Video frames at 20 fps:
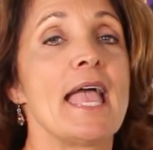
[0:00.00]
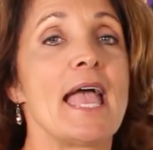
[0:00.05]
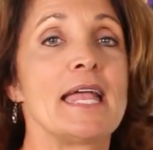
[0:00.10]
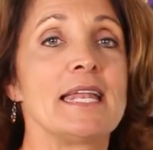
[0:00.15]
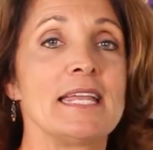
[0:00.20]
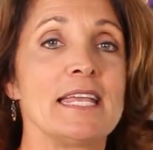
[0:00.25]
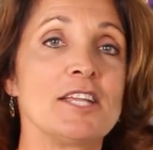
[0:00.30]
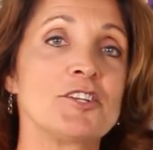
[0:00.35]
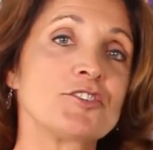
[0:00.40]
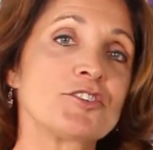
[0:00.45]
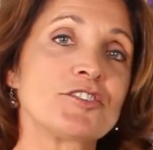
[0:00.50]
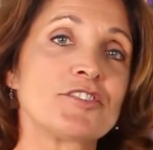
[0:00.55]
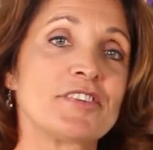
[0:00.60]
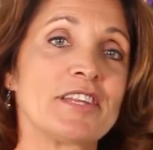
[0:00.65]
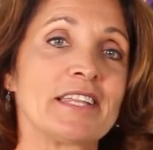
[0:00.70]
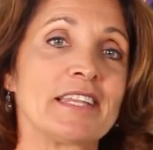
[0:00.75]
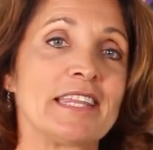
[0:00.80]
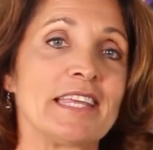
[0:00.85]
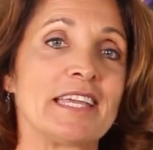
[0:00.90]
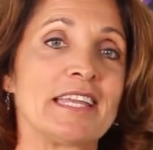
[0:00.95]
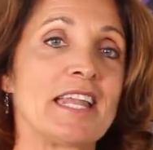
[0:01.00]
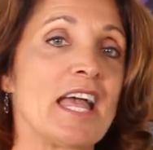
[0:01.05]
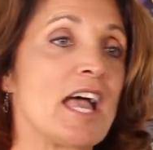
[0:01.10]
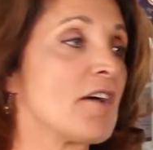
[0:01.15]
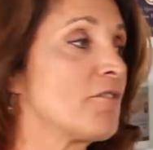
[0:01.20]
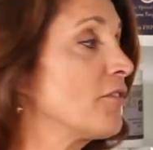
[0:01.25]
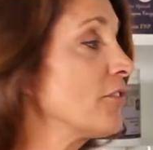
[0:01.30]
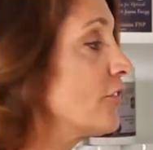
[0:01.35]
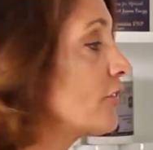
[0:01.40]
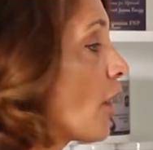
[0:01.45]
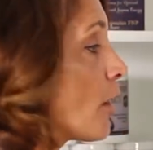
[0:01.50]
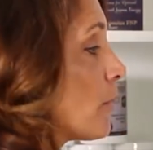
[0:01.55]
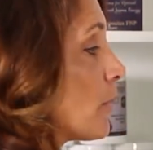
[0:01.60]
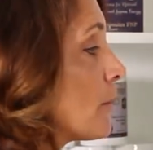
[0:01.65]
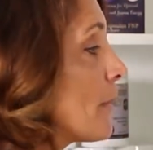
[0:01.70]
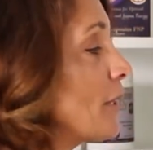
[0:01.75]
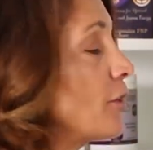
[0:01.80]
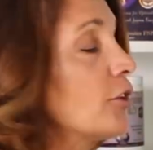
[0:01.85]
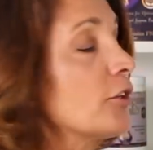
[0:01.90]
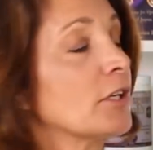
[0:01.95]
And interestingly enough, saw
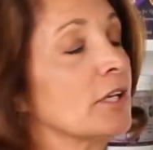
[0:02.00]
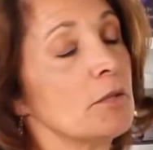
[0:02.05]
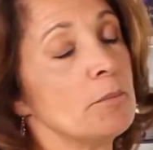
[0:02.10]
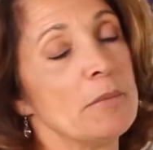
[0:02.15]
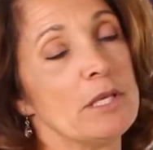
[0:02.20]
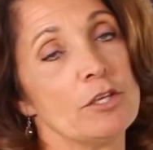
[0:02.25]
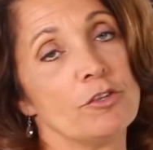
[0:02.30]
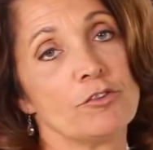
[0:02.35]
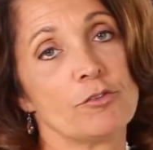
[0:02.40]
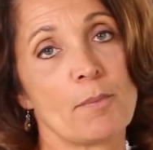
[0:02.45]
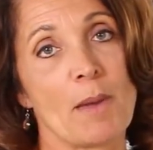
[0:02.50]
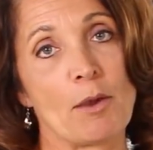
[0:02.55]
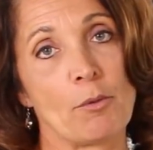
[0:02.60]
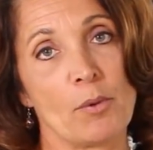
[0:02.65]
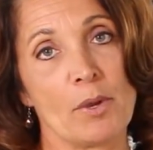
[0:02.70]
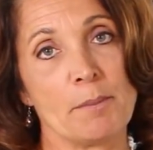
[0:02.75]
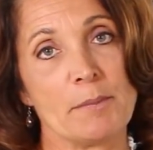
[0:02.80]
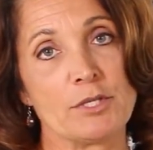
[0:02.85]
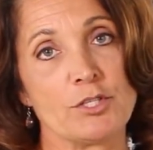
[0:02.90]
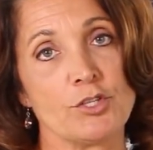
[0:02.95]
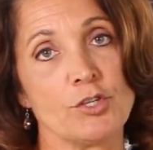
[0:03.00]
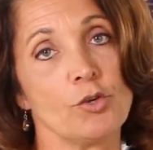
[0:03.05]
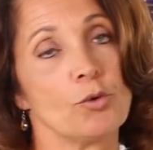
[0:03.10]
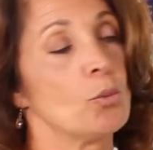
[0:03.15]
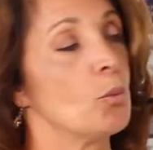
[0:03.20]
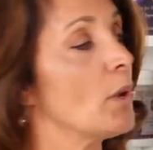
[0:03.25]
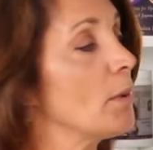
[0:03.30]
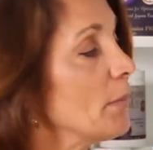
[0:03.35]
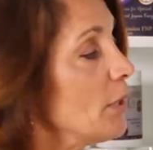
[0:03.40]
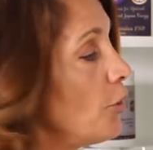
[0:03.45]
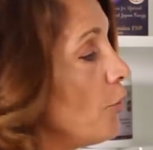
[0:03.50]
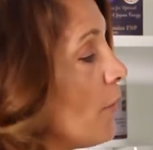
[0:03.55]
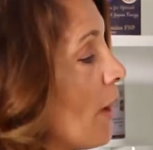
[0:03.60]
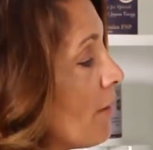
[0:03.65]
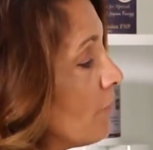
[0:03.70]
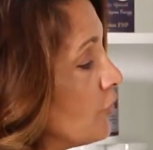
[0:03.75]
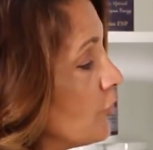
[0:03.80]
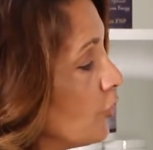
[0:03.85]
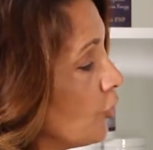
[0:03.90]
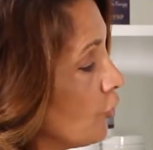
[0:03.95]
palmetto can be used by women too. Women who
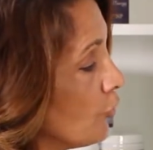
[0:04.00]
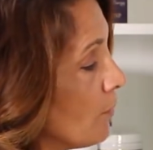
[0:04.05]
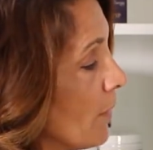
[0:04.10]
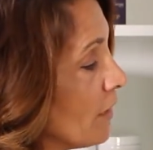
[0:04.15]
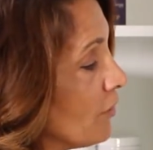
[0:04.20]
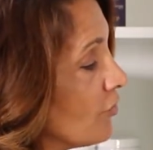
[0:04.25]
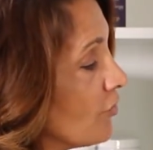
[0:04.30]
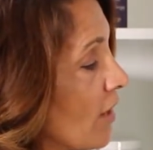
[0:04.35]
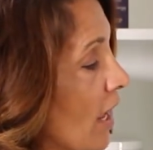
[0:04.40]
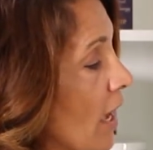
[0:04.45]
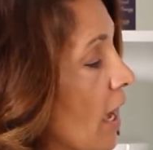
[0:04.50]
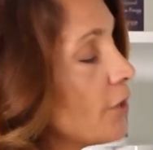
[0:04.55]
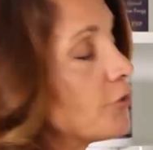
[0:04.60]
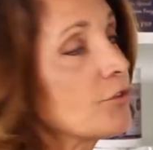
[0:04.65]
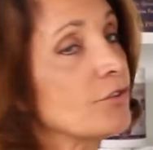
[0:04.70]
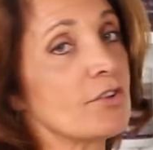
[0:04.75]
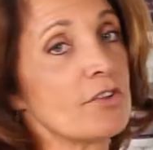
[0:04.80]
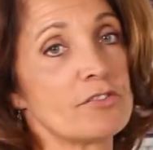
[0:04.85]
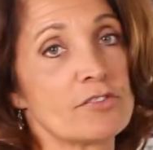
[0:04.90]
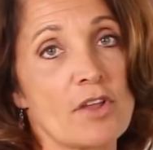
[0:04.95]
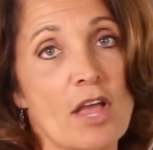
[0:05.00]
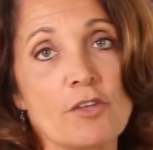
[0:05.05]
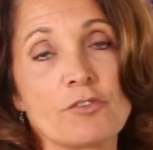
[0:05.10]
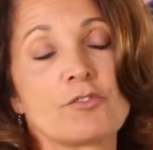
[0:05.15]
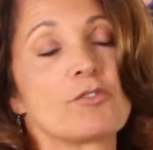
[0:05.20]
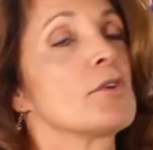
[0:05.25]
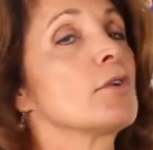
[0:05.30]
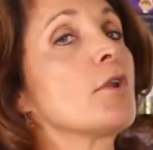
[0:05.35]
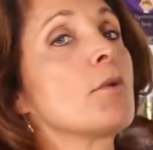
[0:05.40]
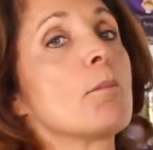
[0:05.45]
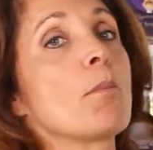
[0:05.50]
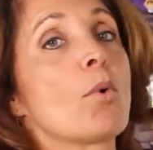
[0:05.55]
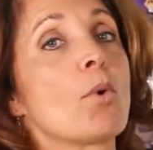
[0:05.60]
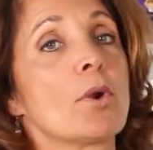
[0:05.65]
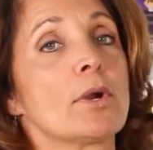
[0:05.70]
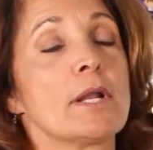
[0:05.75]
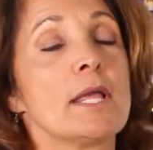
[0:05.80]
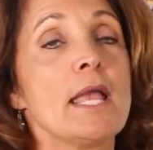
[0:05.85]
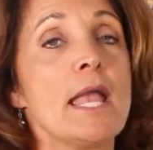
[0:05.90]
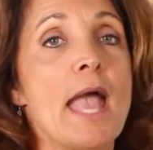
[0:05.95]
have too much dihydrotestosterone on
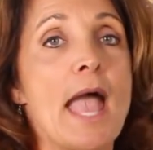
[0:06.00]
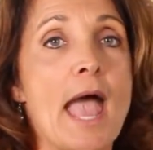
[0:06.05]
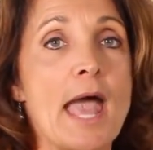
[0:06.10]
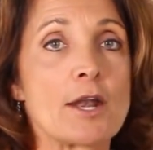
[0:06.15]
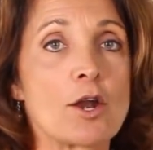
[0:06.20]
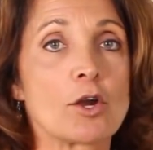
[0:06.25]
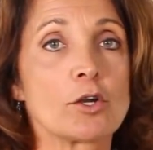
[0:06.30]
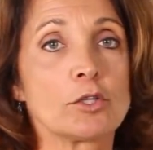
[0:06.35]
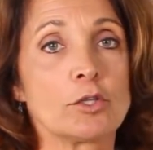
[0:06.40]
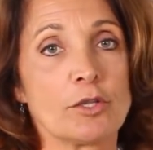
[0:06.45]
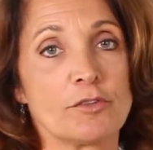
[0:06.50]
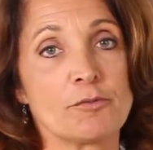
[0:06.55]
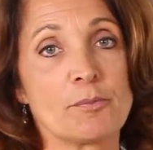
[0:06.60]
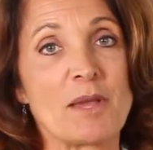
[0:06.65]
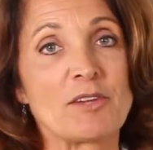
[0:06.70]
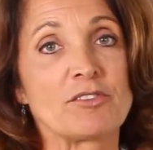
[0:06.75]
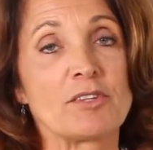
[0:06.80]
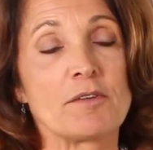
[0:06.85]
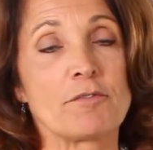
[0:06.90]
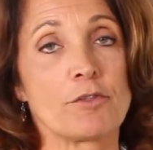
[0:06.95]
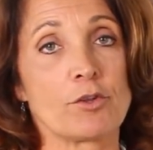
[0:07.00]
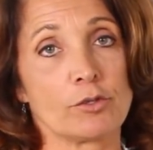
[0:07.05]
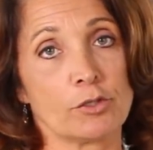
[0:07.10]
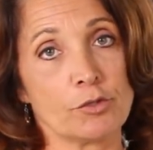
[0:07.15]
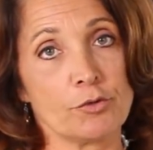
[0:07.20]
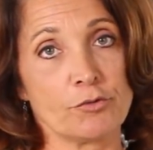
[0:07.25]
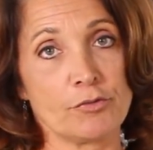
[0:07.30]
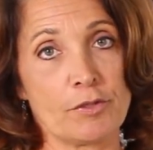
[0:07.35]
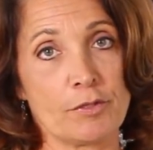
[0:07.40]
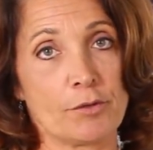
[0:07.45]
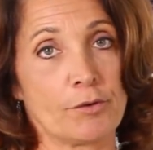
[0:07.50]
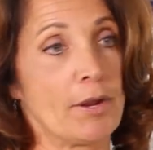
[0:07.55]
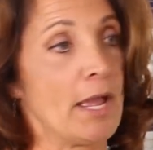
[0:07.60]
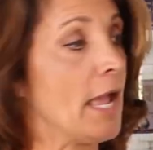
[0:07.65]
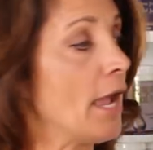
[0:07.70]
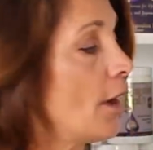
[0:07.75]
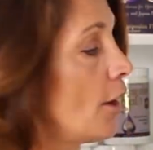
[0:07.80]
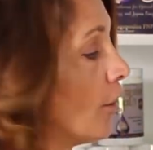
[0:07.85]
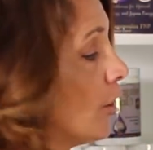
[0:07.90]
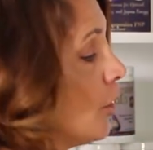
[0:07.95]
board and are, especially if they're losing their
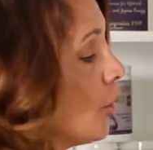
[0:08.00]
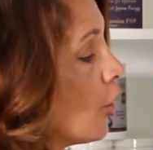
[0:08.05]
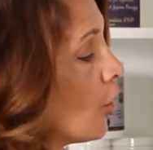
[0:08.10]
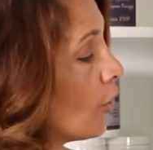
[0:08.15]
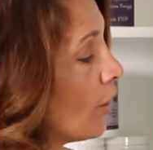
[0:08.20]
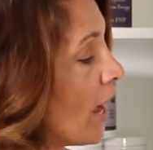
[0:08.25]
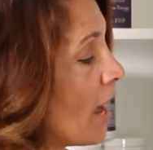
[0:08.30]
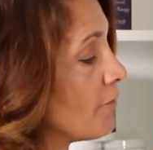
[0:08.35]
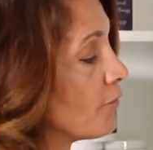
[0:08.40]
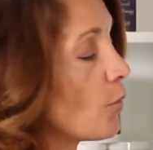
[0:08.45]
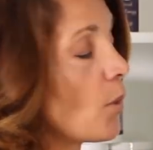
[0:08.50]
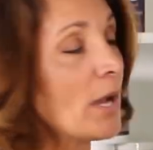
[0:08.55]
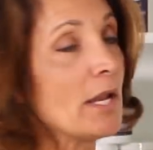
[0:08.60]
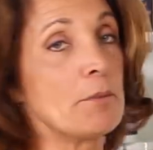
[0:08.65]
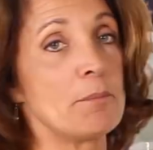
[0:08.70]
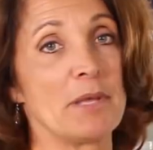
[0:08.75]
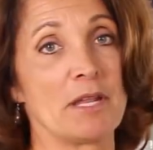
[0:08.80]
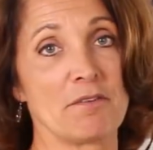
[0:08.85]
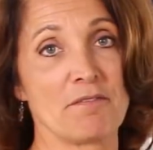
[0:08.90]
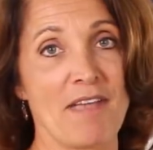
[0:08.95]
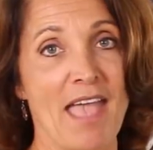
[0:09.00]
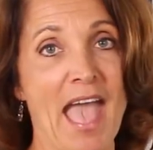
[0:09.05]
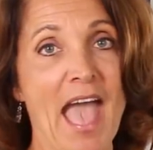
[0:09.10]
hair or have quite a bit of